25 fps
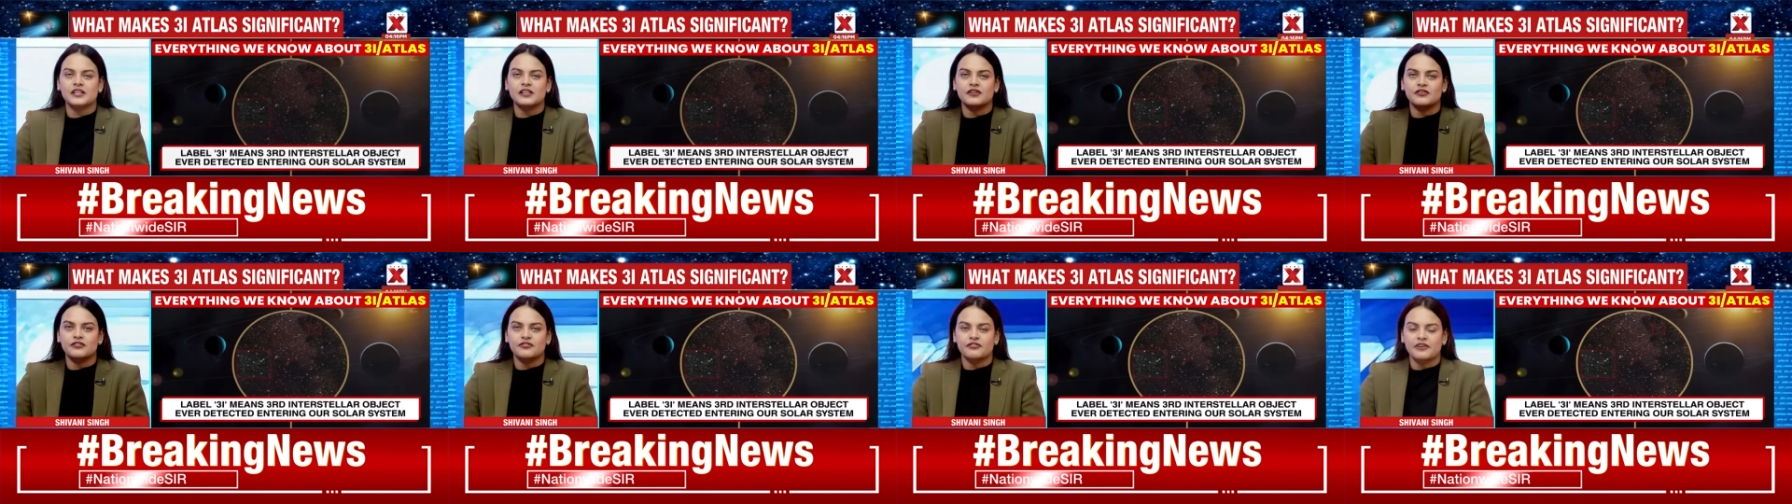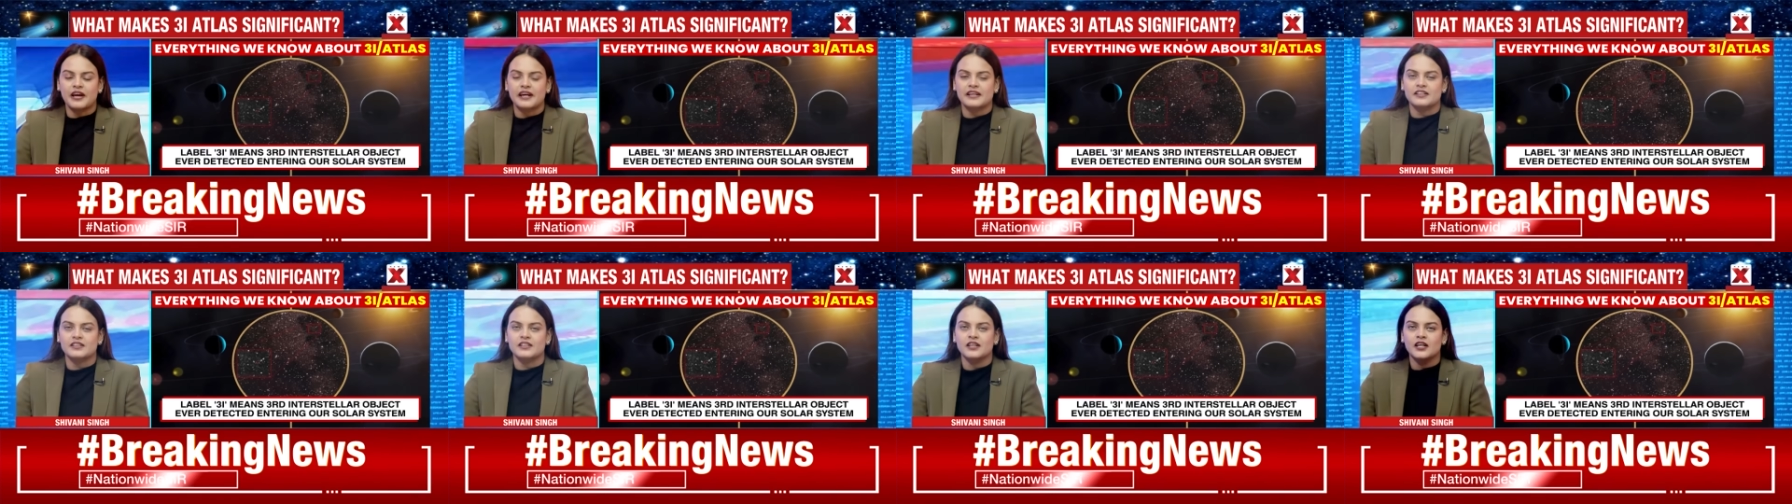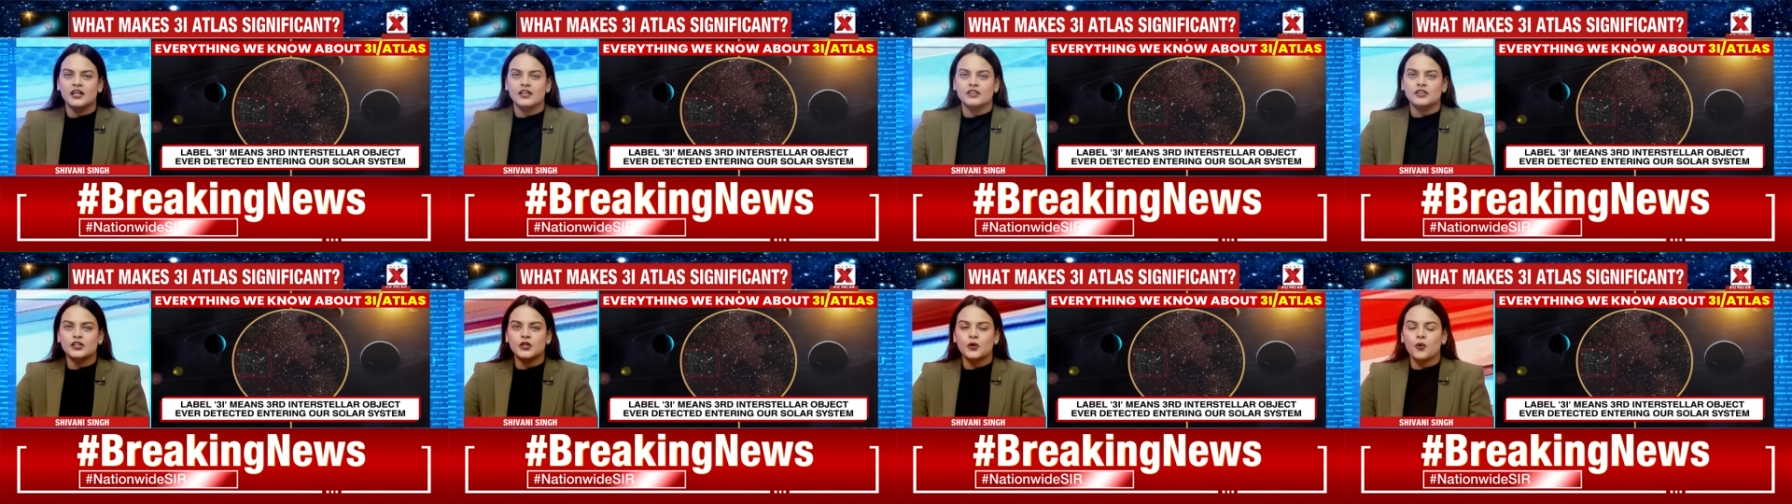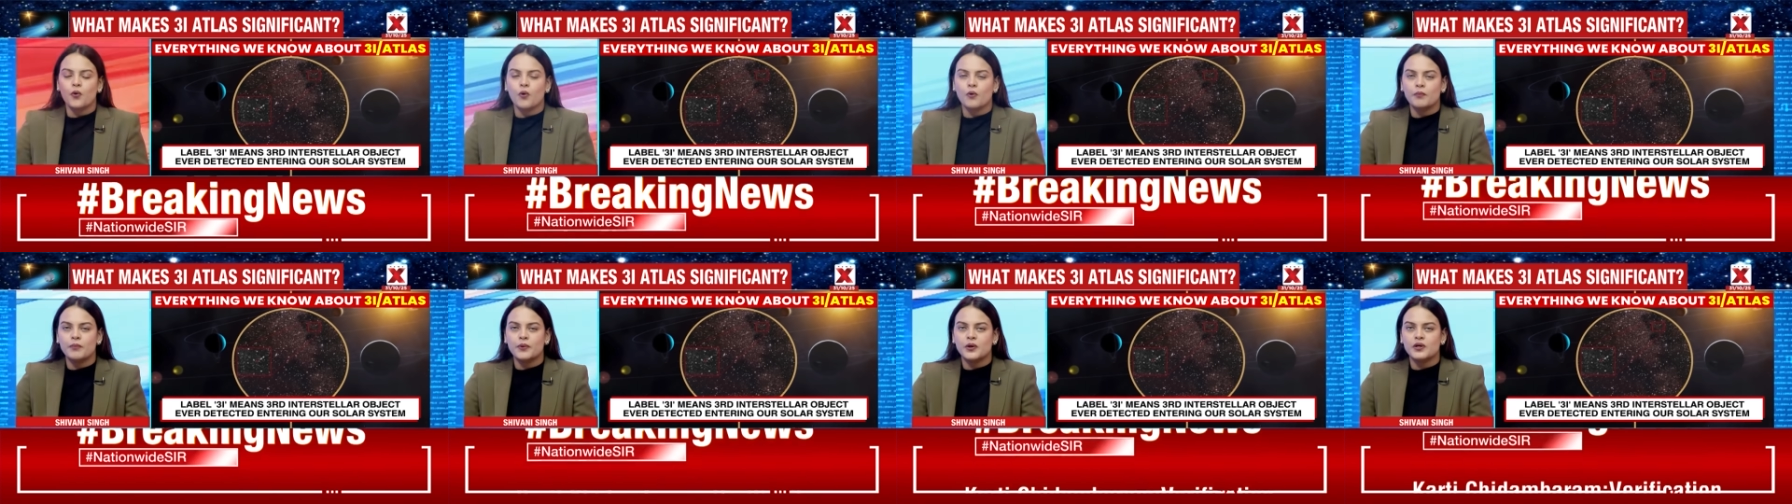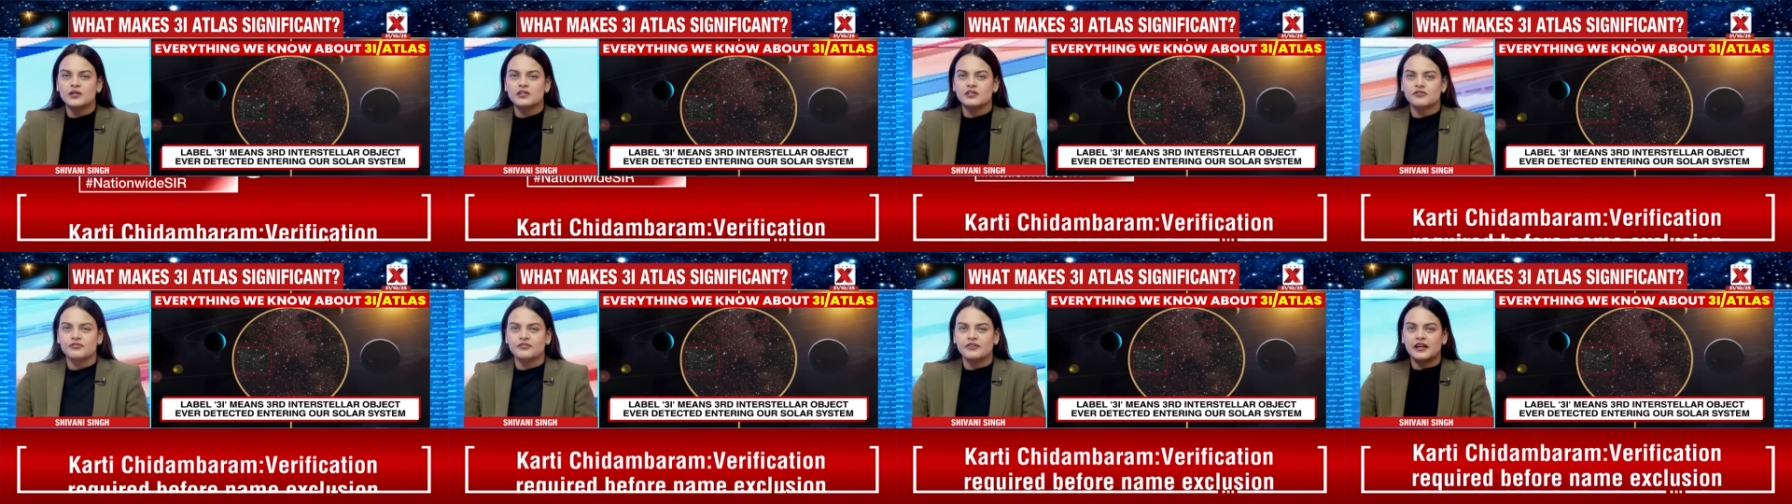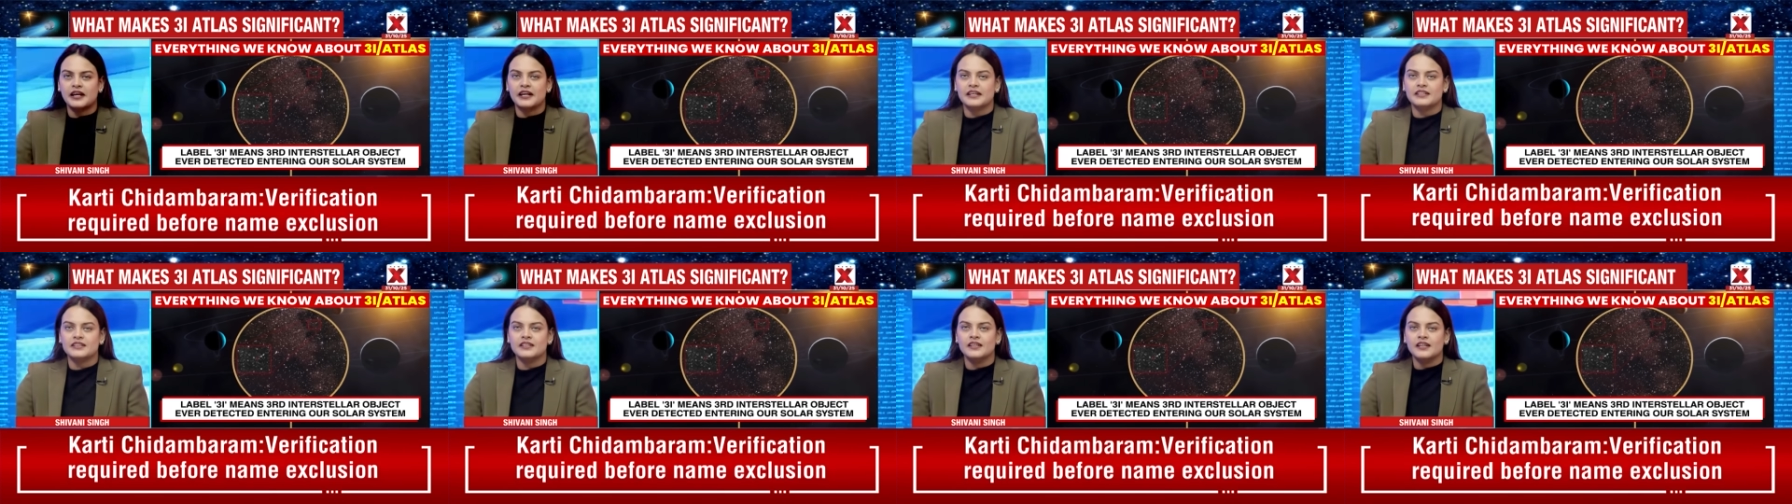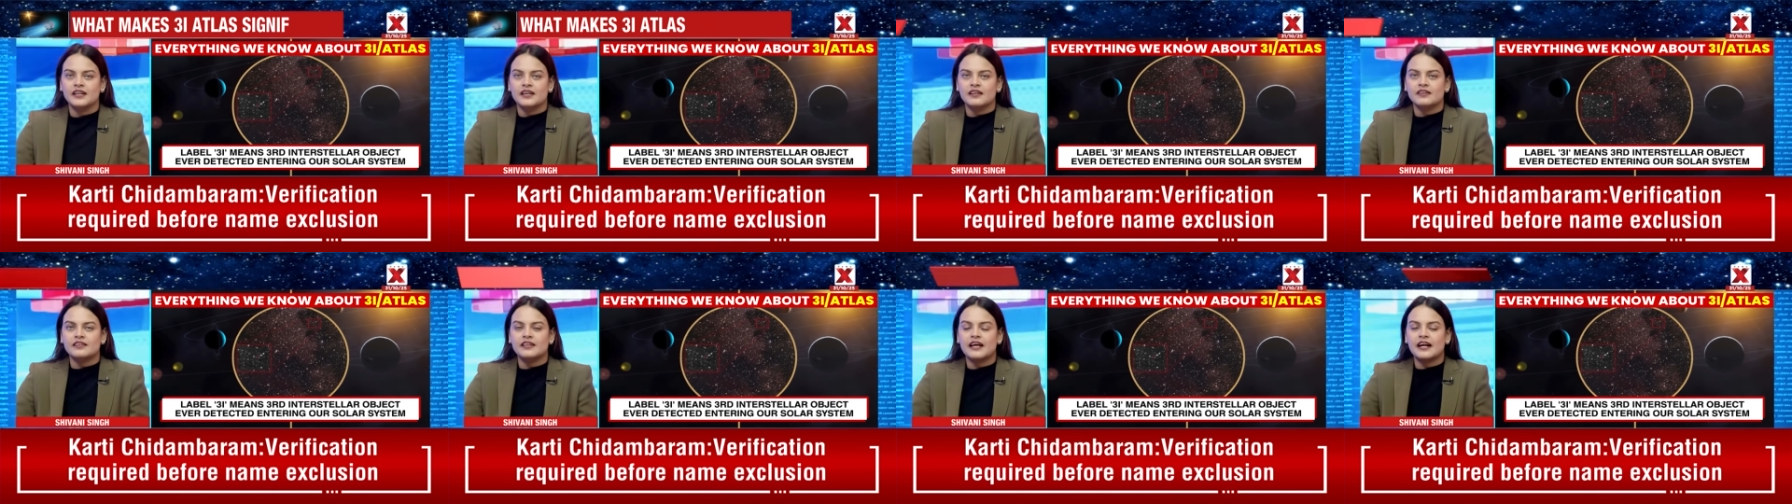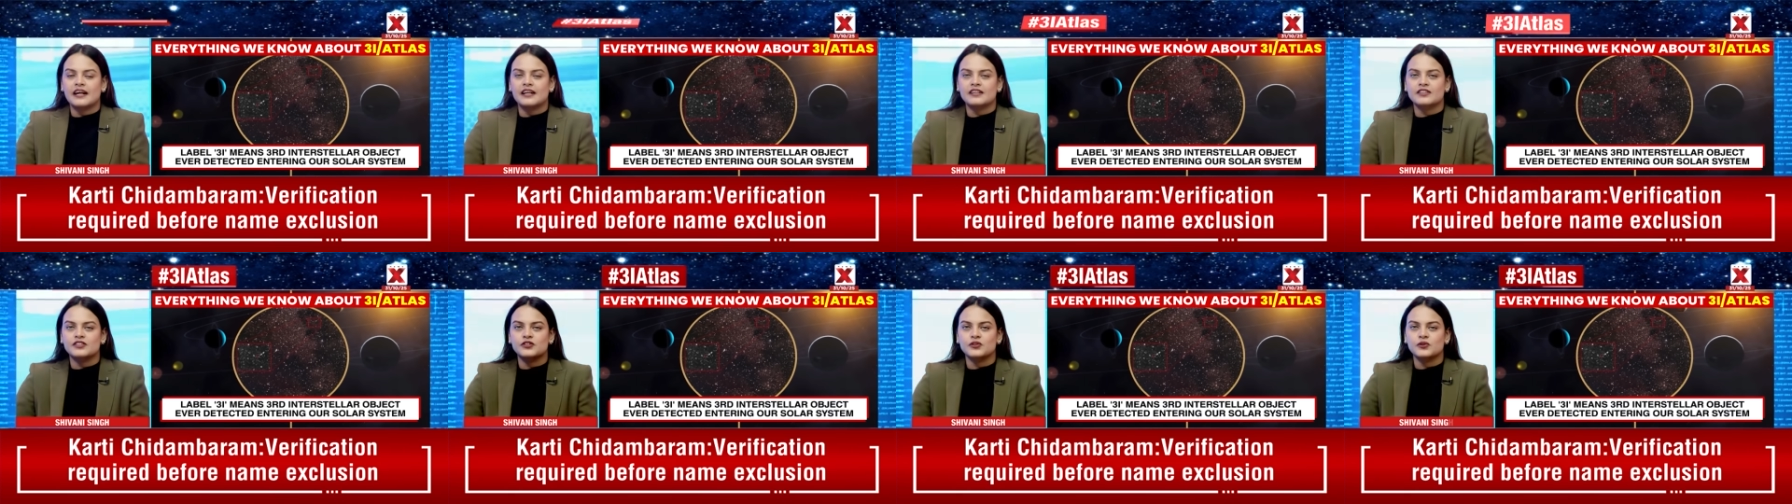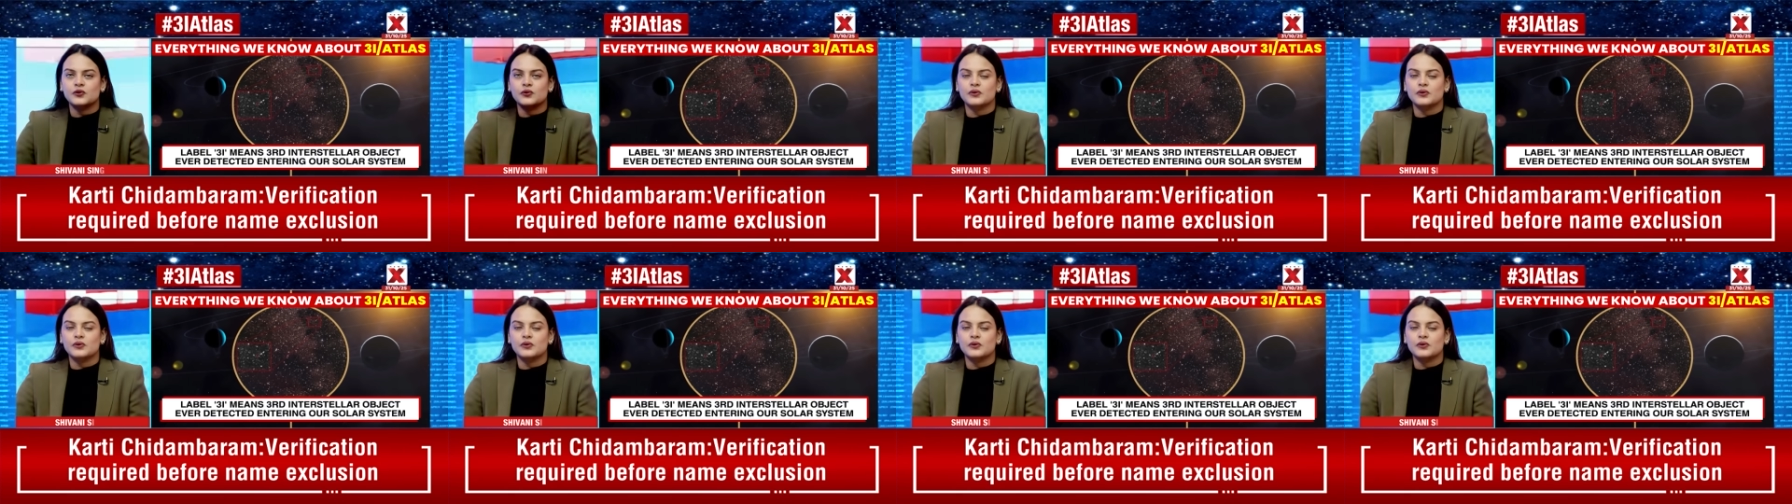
effect, the Oberth effect that, you know,